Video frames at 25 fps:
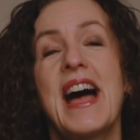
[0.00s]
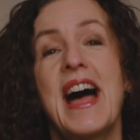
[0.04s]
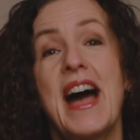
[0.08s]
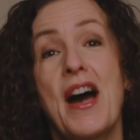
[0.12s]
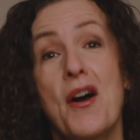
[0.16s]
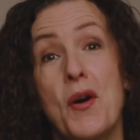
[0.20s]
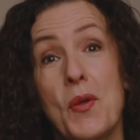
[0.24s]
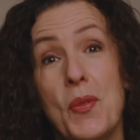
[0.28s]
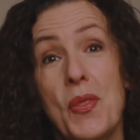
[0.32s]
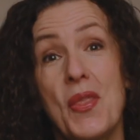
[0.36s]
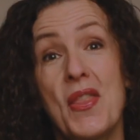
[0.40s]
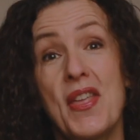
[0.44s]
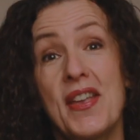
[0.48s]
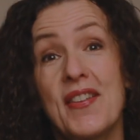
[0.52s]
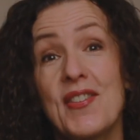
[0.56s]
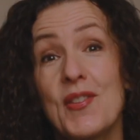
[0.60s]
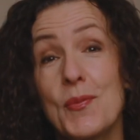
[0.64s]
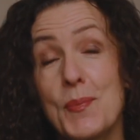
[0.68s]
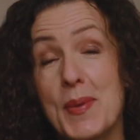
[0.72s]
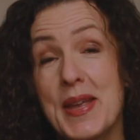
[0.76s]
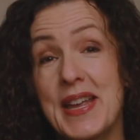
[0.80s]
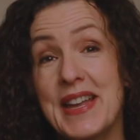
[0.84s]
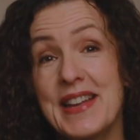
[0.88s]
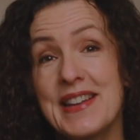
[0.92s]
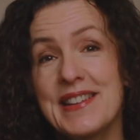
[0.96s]
on this
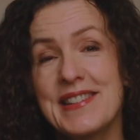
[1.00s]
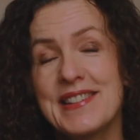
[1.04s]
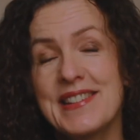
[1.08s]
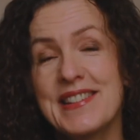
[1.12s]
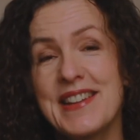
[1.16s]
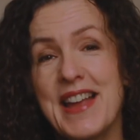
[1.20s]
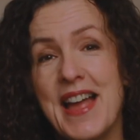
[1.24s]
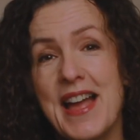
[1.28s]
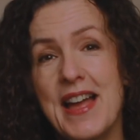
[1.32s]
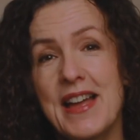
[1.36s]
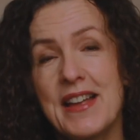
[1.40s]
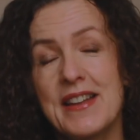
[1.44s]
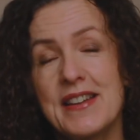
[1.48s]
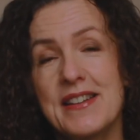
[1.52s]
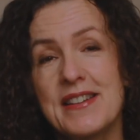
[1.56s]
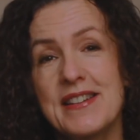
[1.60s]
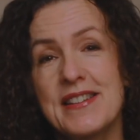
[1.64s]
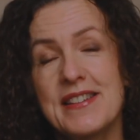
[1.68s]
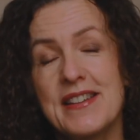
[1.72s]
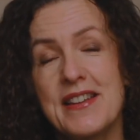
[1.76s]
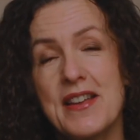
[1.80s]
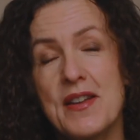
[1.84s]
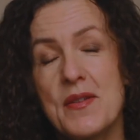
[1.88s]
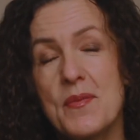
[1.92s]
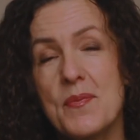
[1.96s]
beach,
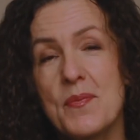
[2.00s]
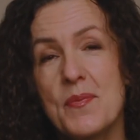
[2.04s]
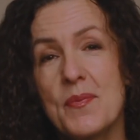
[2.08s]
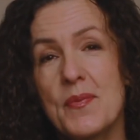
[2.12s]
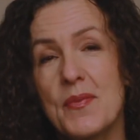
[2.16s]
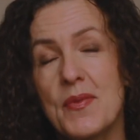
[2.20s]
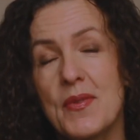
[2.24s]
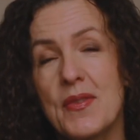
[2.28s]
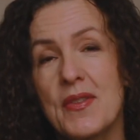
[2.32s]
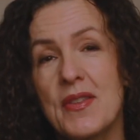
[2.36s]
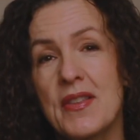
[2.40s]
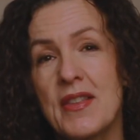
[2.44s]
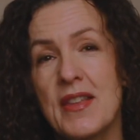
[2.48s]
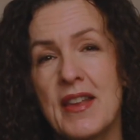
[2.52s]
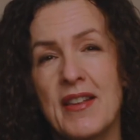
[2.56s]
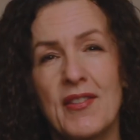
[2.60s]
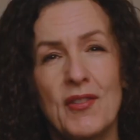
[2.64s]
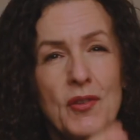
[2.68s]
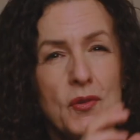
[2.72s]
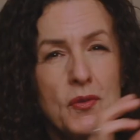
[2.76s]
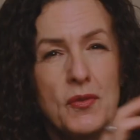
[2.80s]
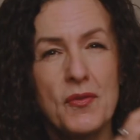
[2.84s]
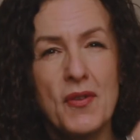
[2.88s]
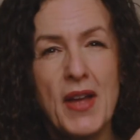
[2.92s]
and these sort of